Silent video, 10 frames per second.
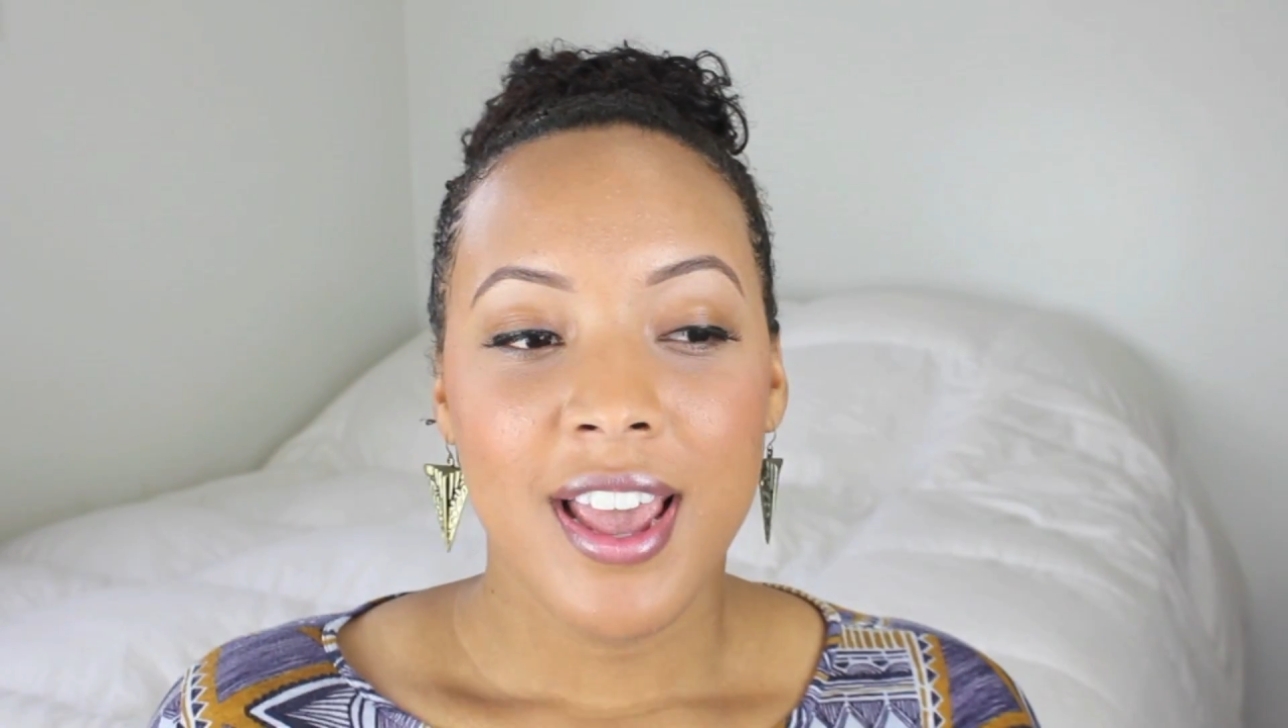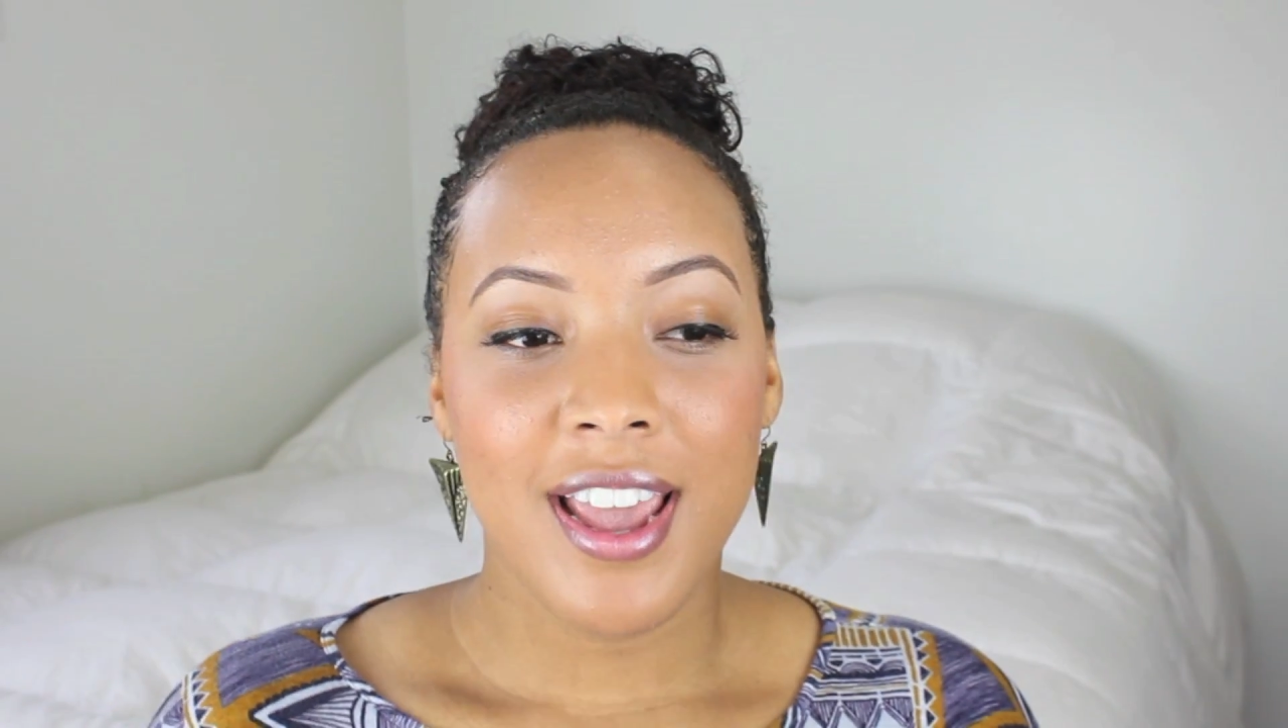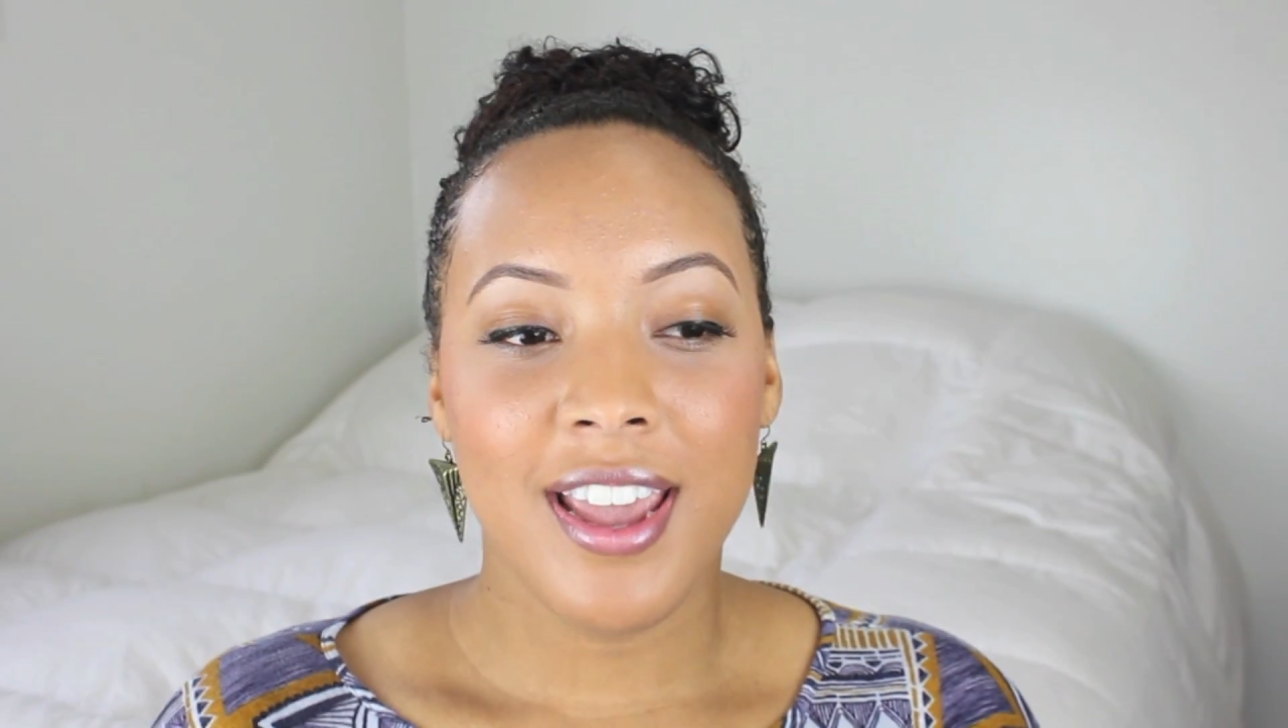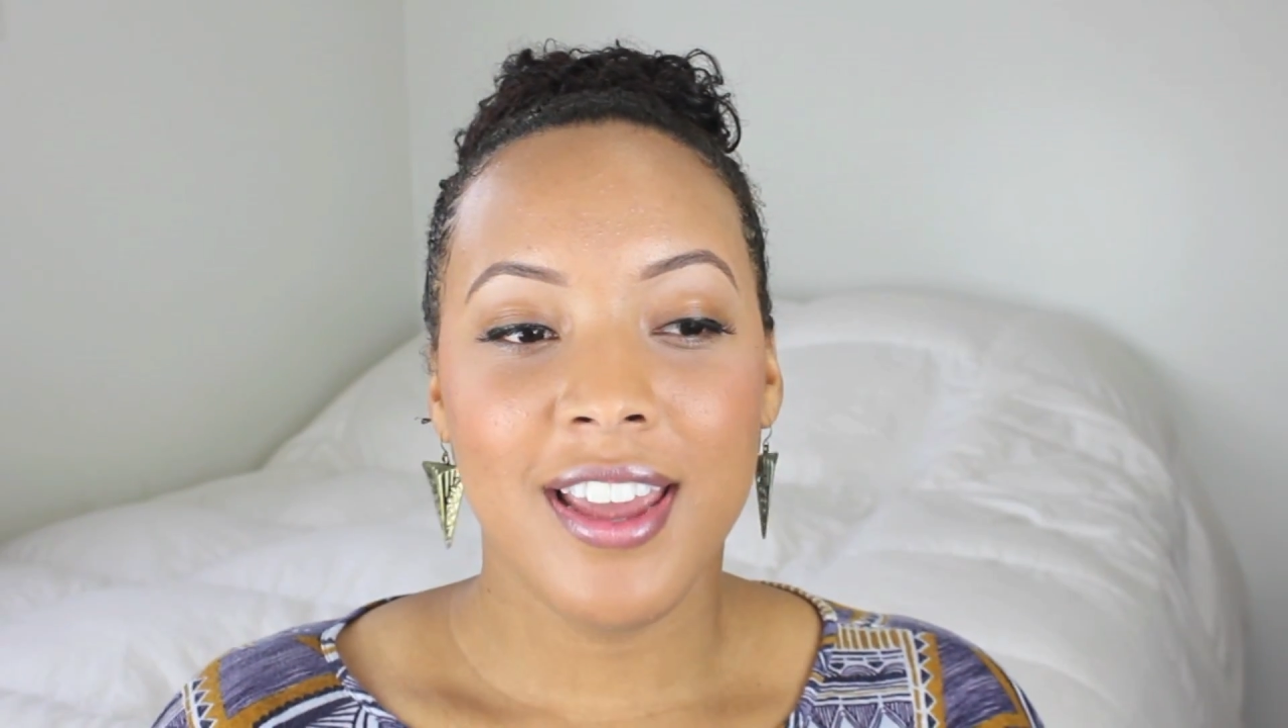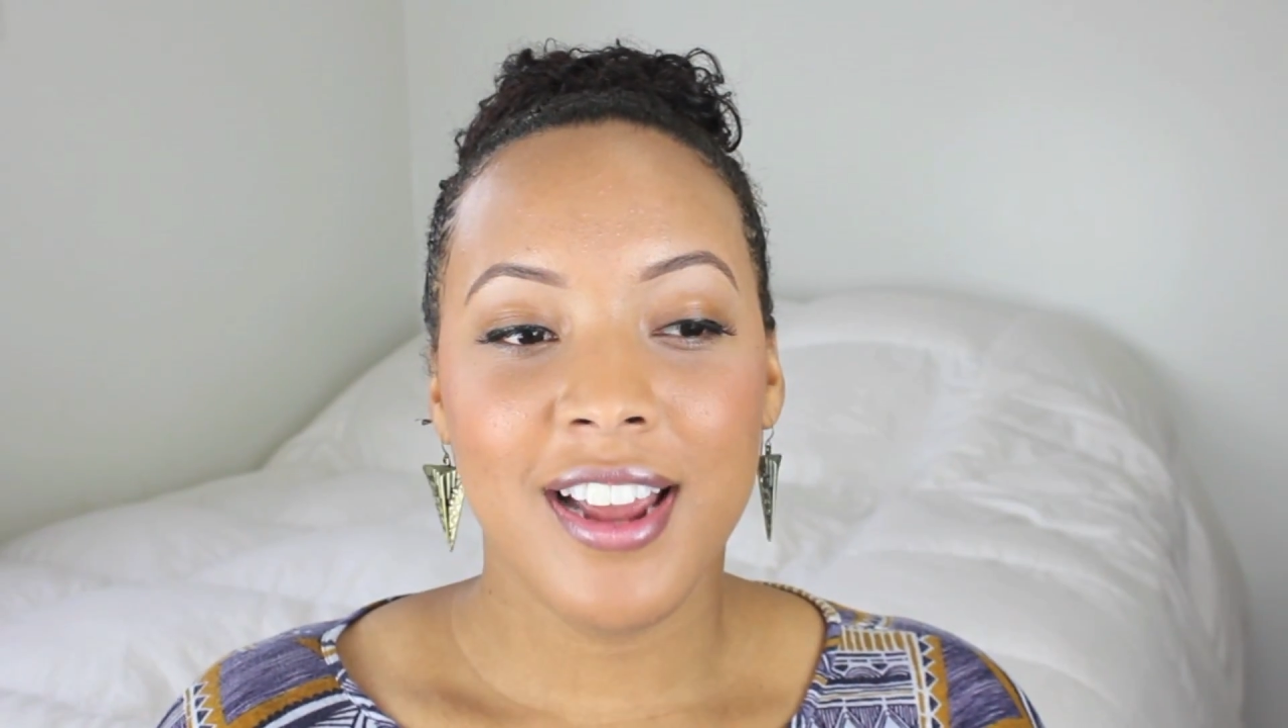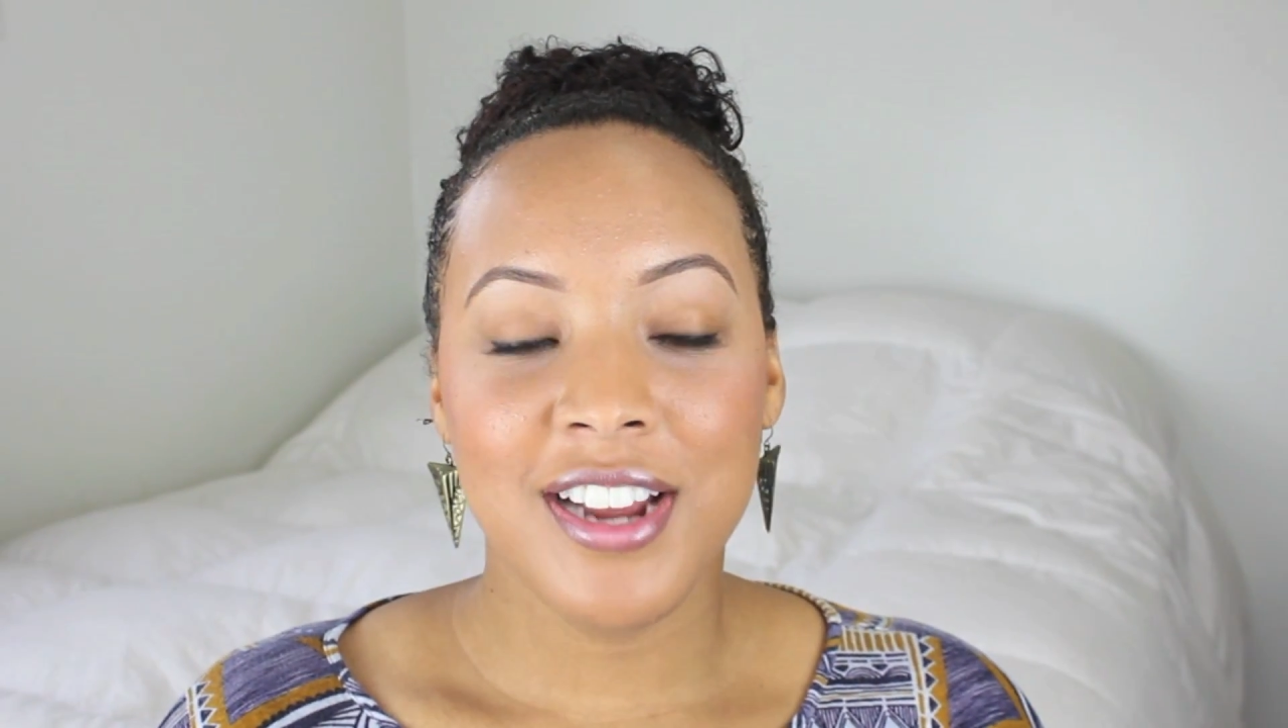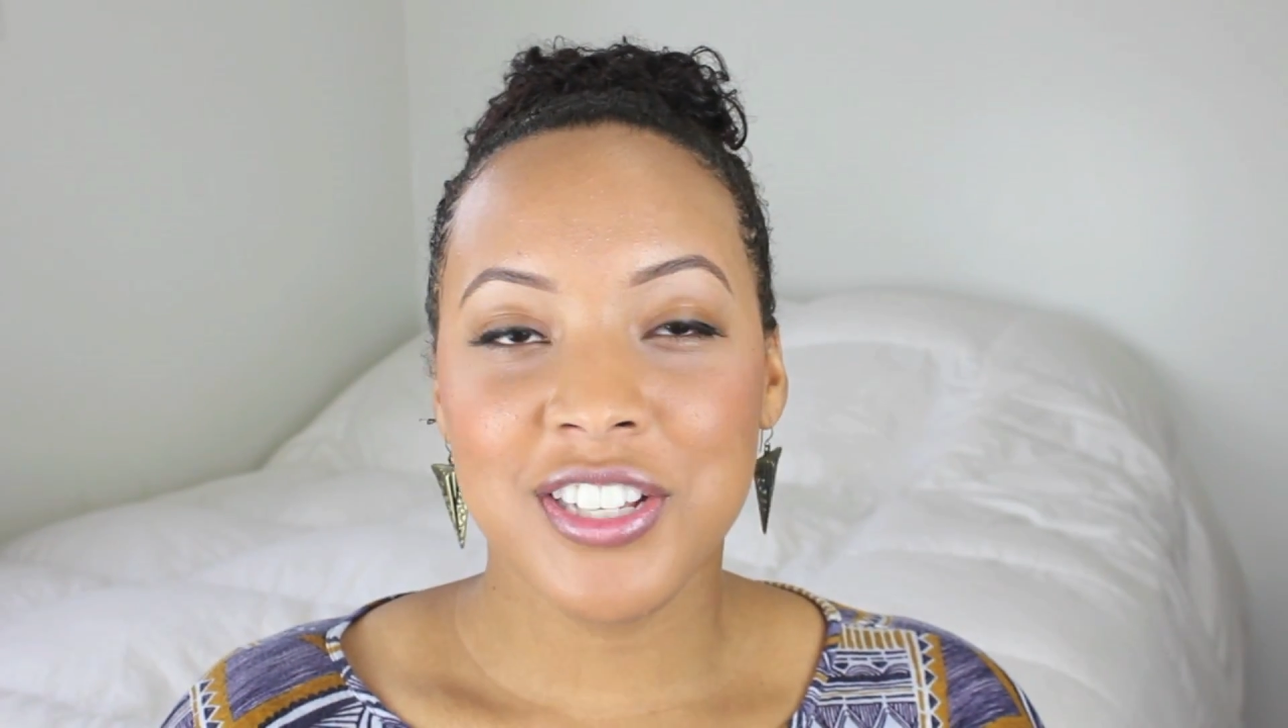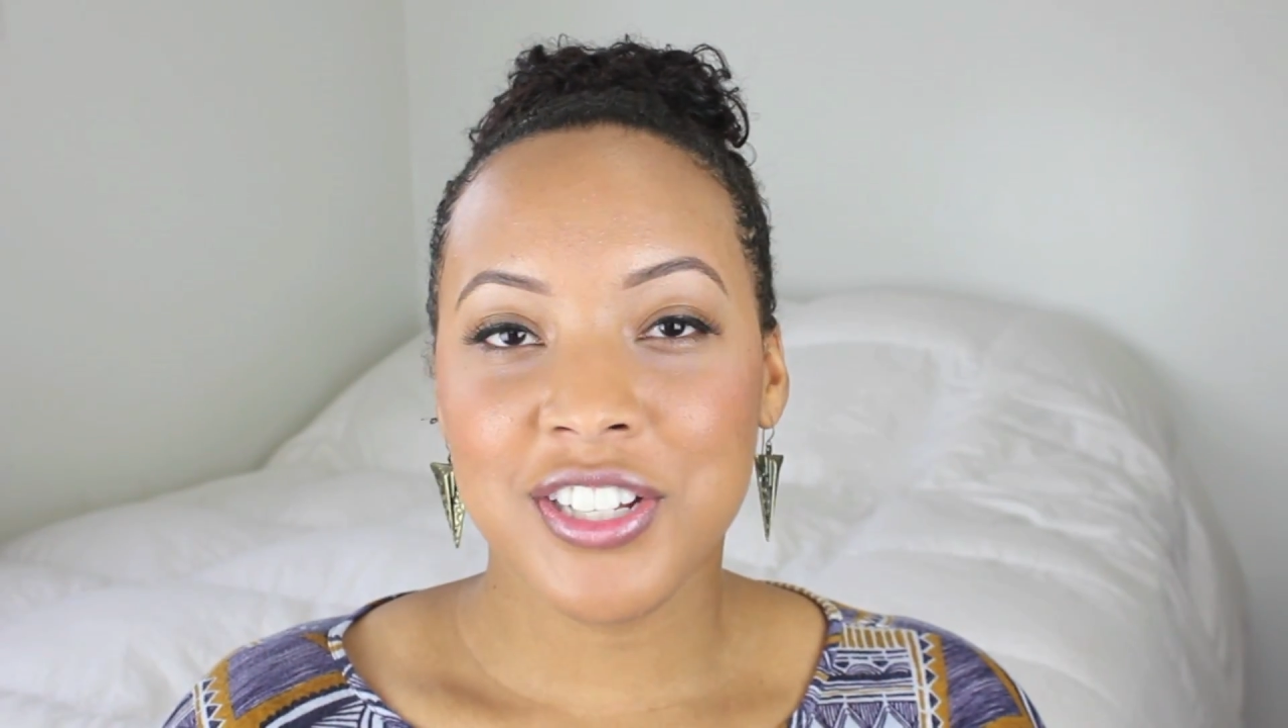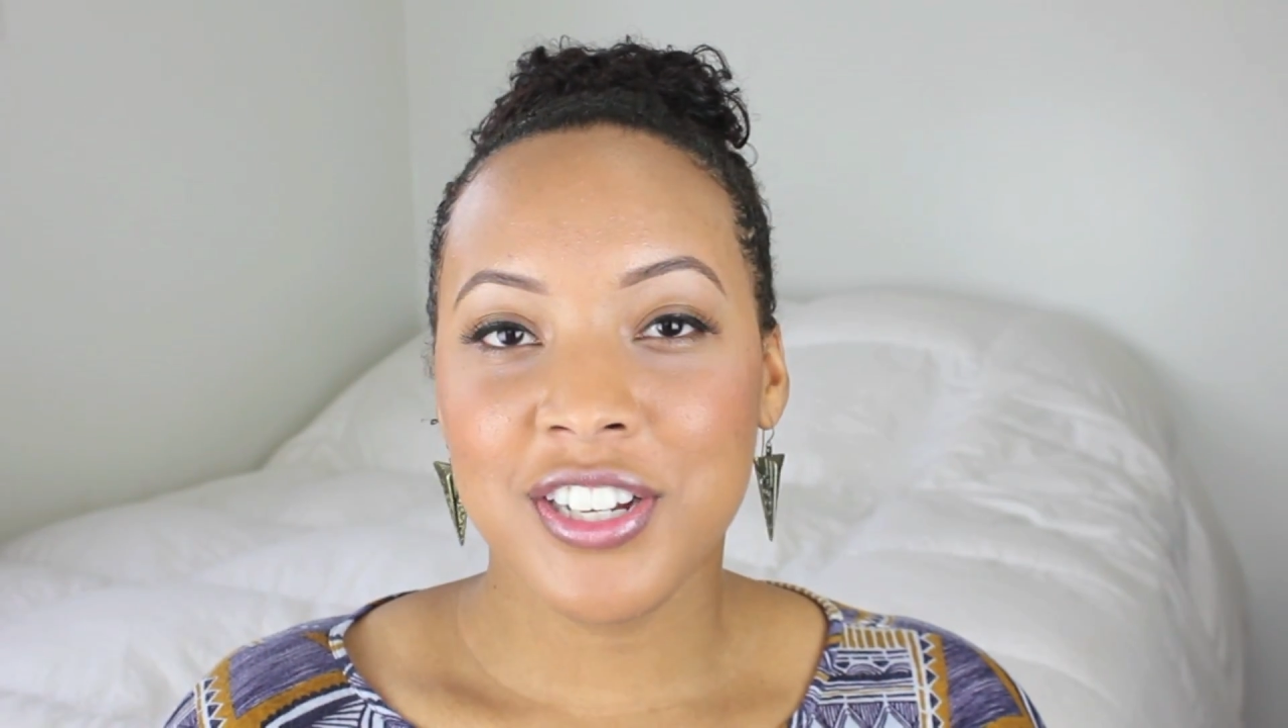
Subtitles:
And I just